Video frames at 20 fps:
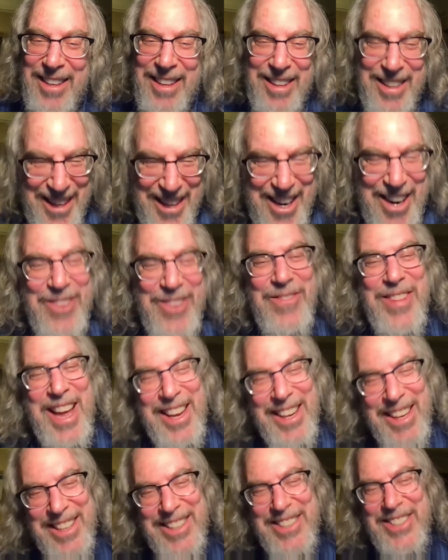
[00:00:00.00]

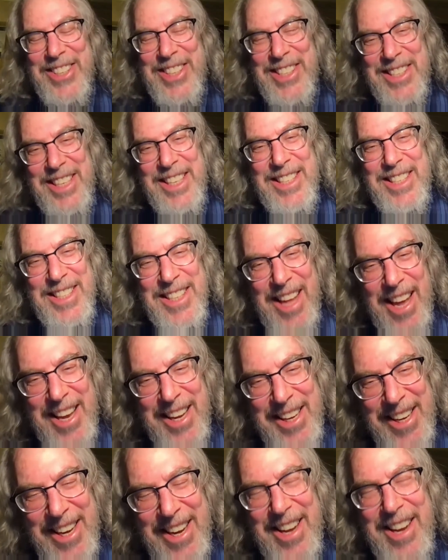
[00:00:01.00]
And it's just, it's
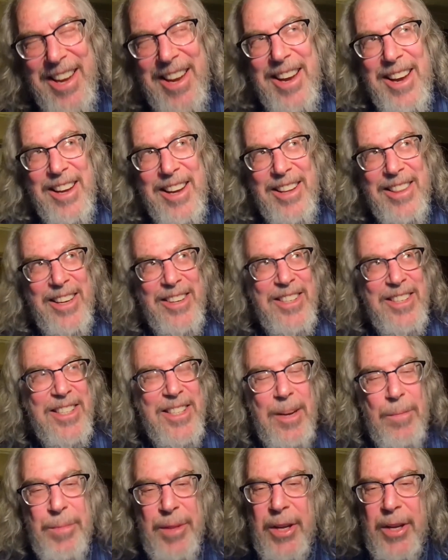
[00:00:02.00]
like, there's
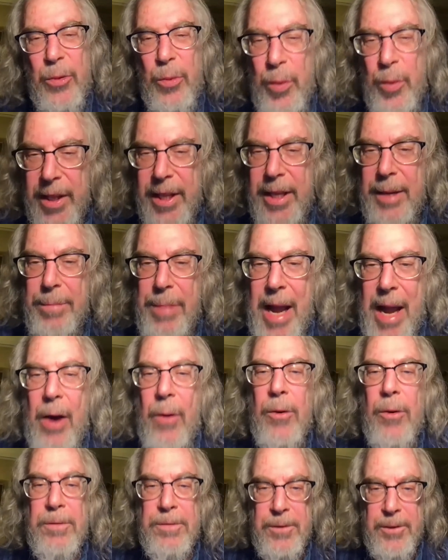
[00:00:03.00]
something really
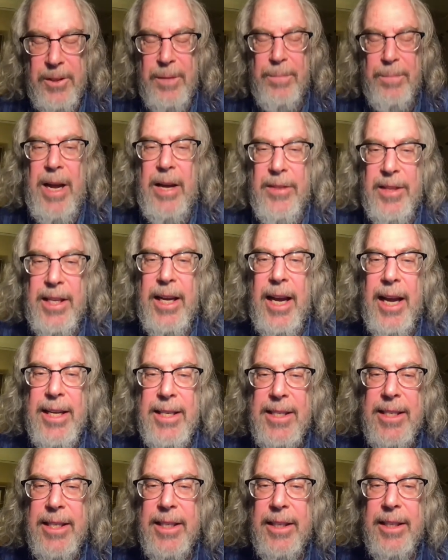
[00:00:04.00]
powerful about the
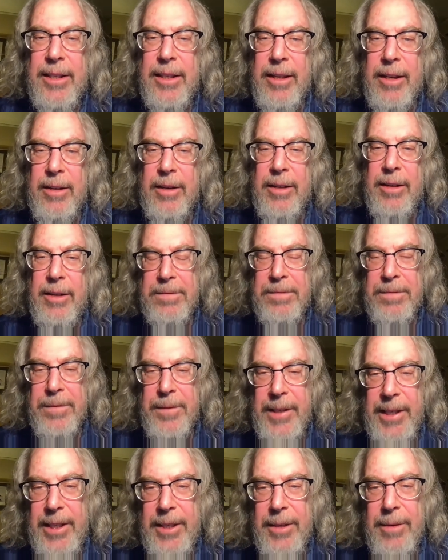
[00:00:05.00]
idea of the
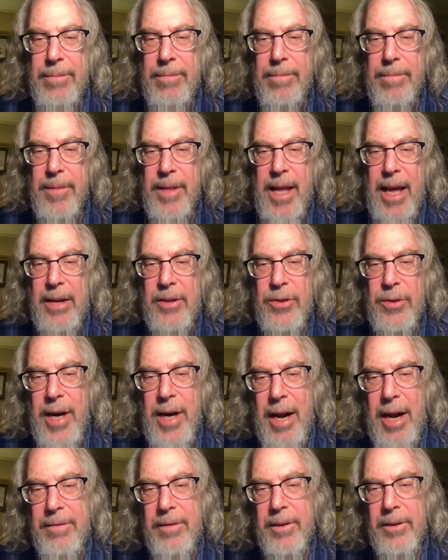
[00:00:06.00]
freedom that
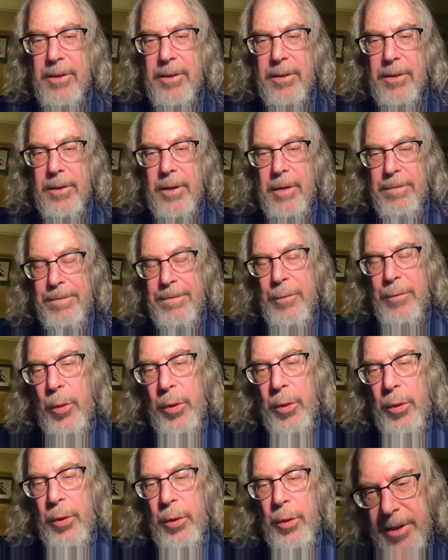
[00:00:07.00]
travel
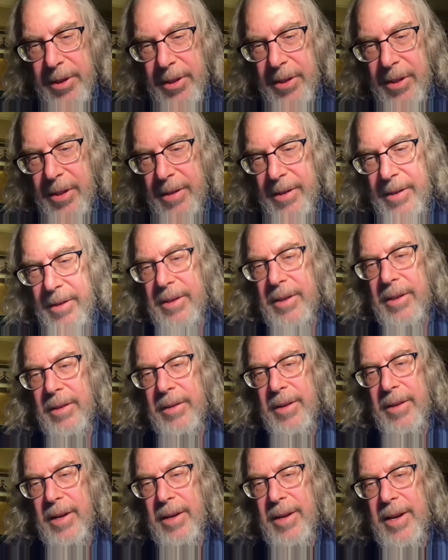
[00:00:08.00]
affords.
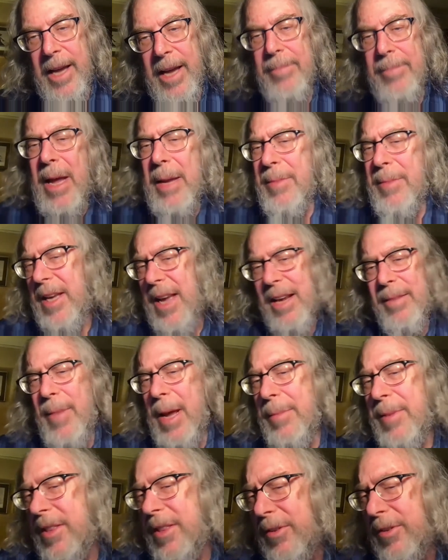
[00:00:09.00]
And maybe
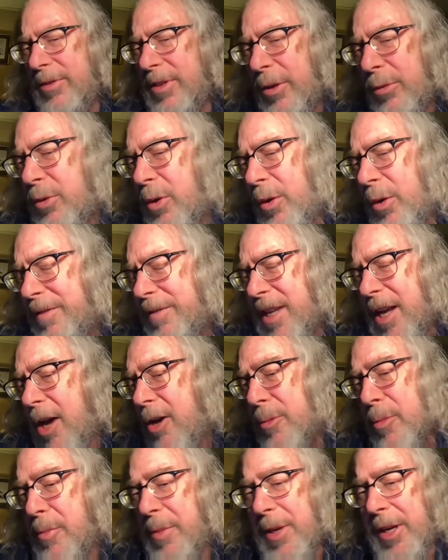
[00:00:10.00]
the role of the
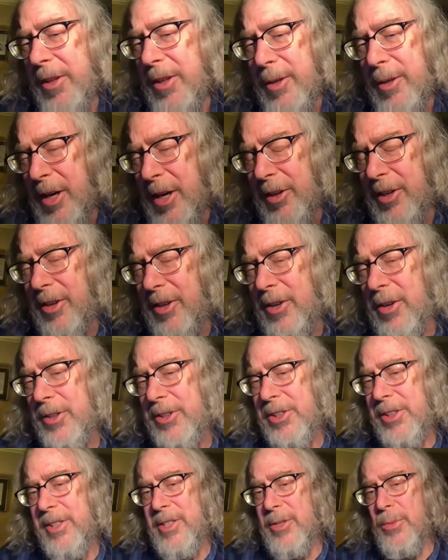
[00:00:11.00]
automobile in American
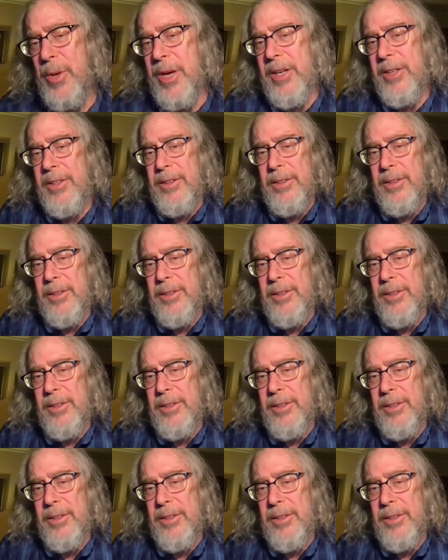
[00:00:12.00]
culture as well.